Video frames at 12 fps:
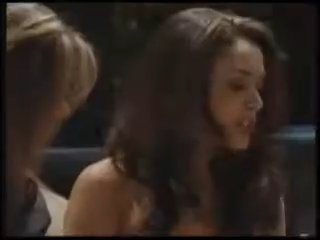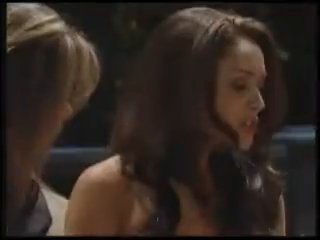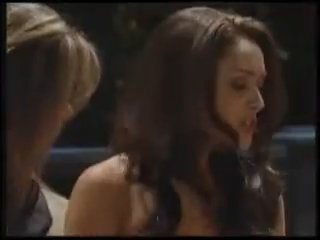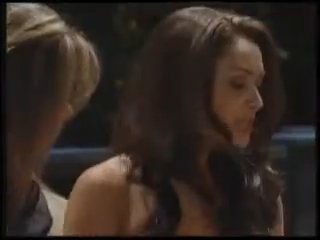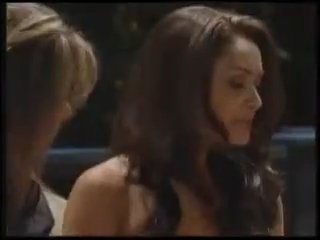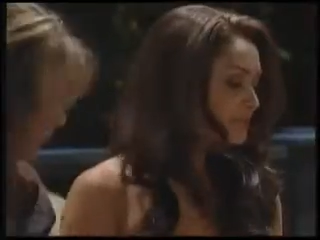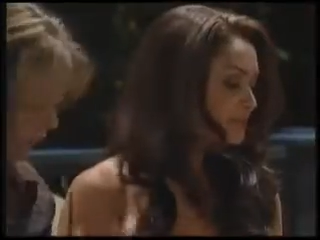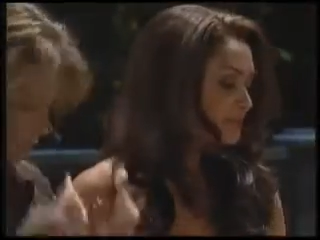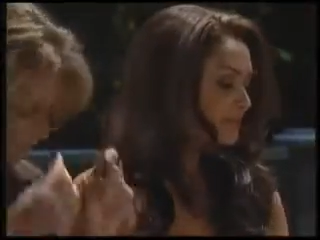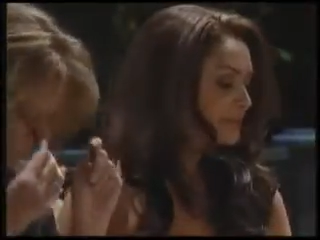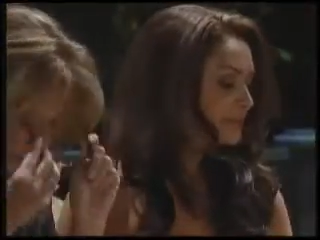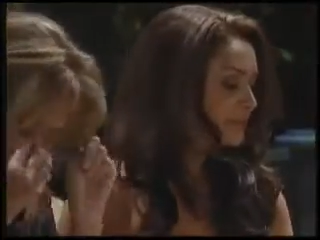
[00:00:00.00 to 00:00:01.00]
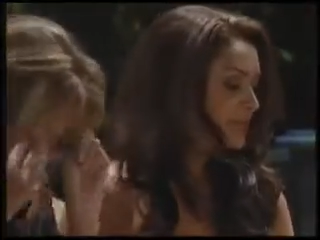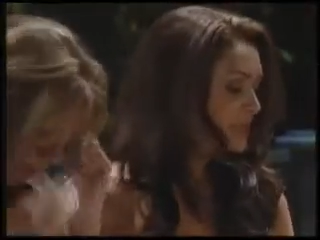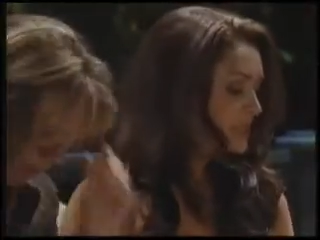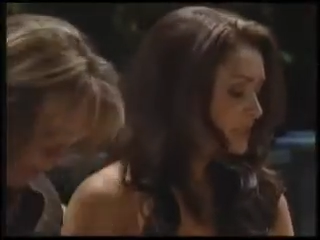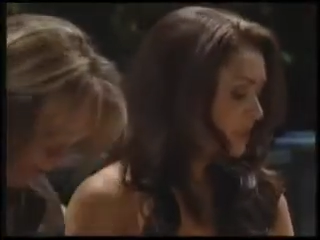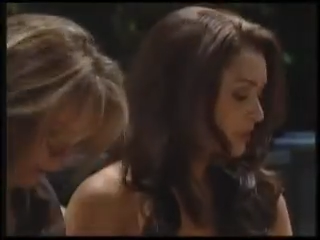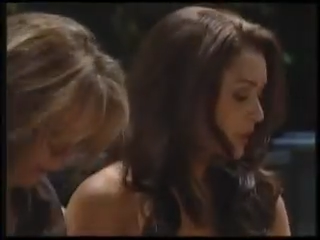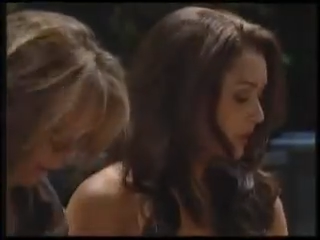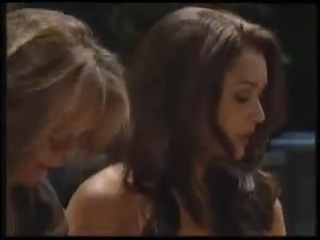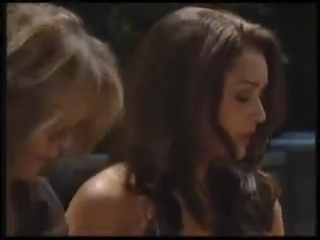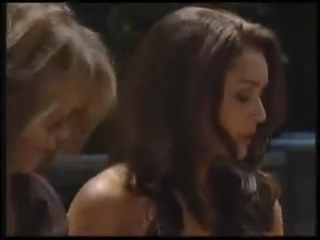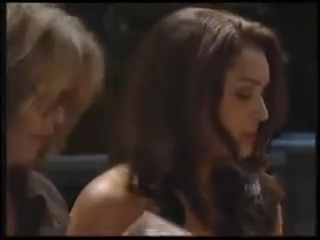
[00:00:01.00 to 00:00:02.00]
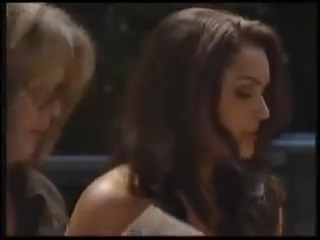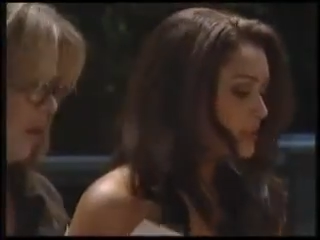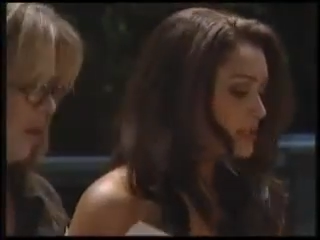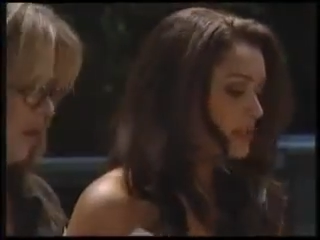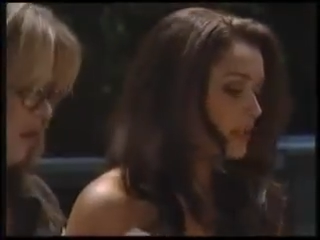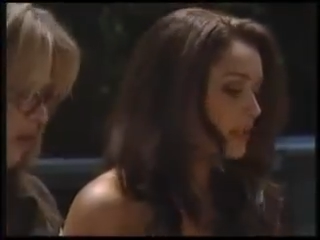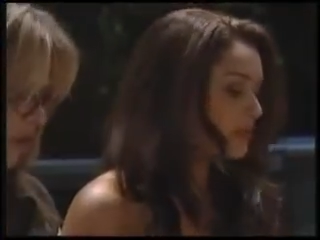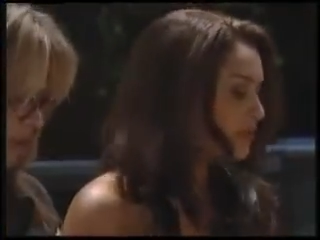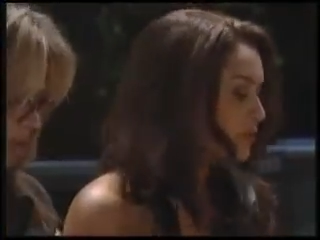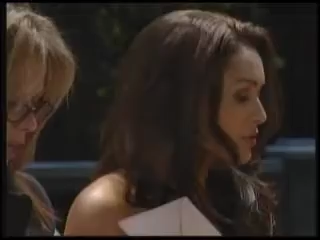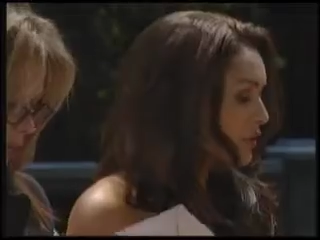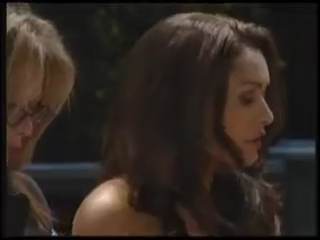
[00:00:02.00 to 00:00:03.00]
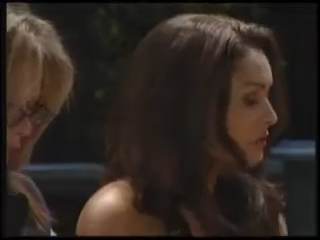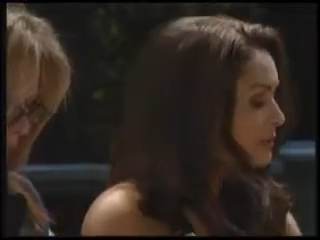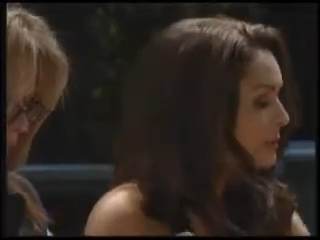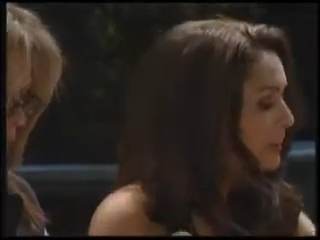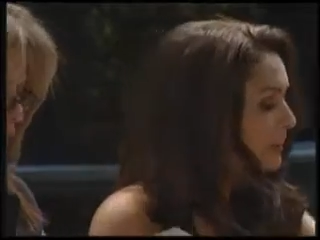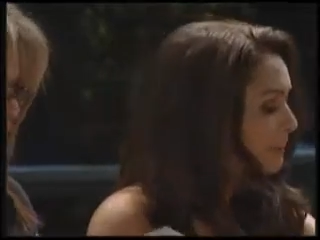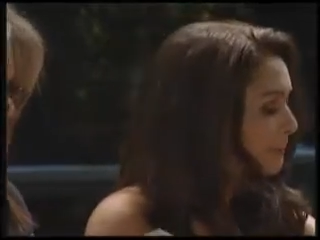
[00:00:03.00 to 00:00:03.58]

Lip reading: Actually, he's not going anywhere. He's staying in Port Charles.